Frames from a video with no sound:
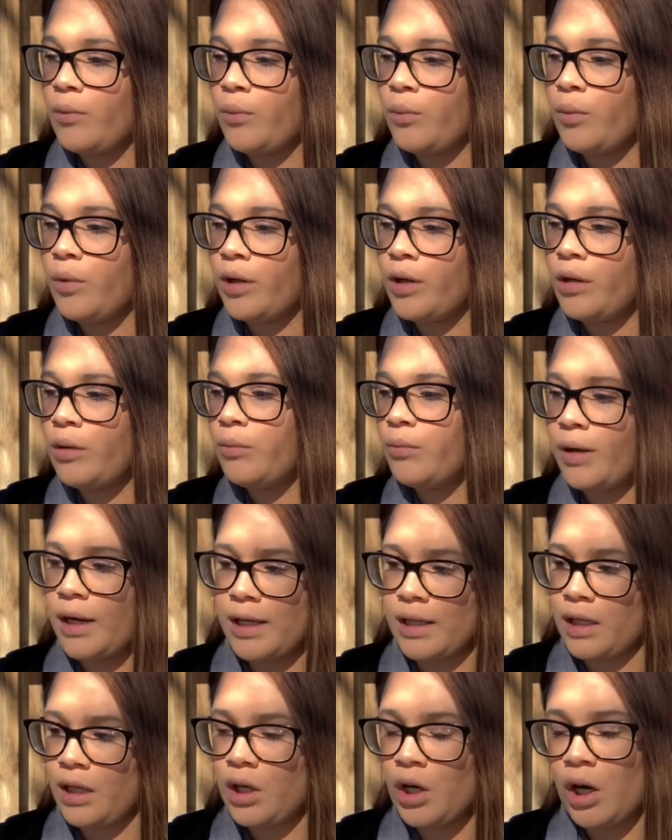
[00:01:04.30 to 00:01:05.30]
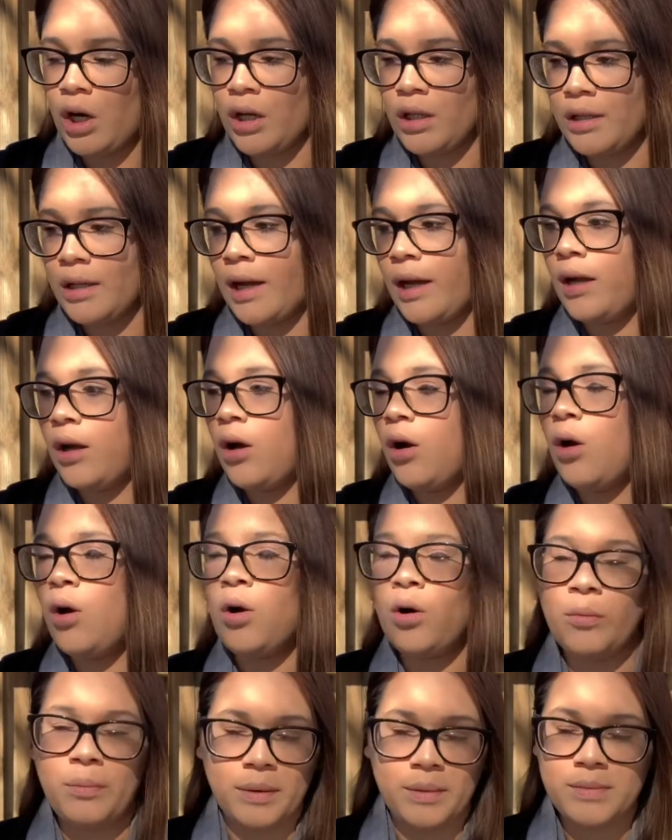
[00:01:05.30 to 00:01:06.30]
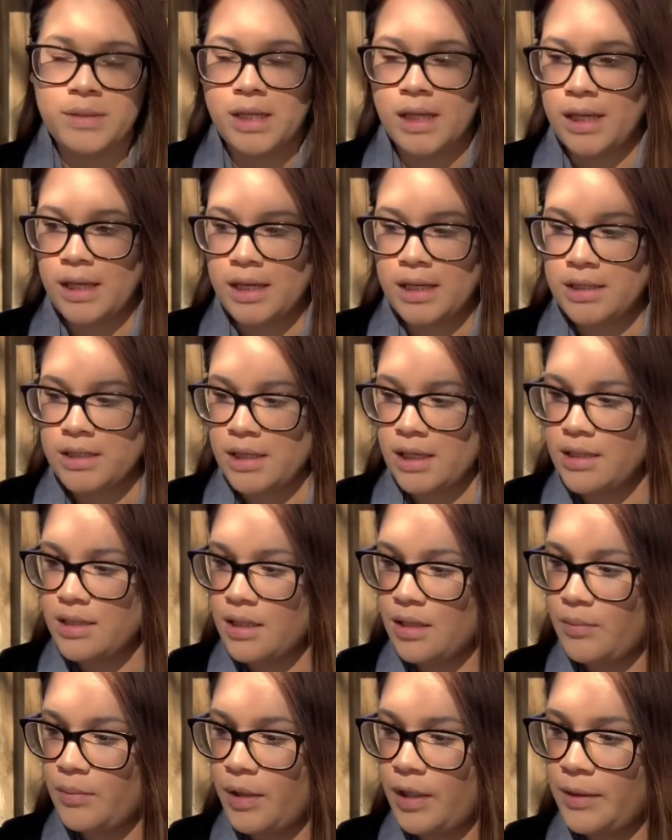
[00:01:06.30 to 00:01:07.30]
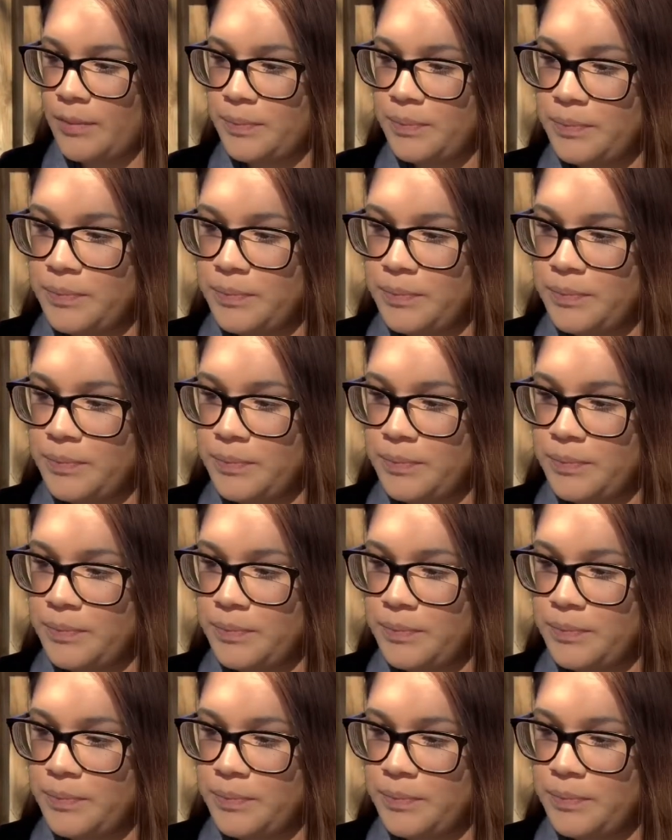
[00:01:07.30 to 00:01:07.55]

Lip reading: William Riley Gall. I hope I'm saying his last name right.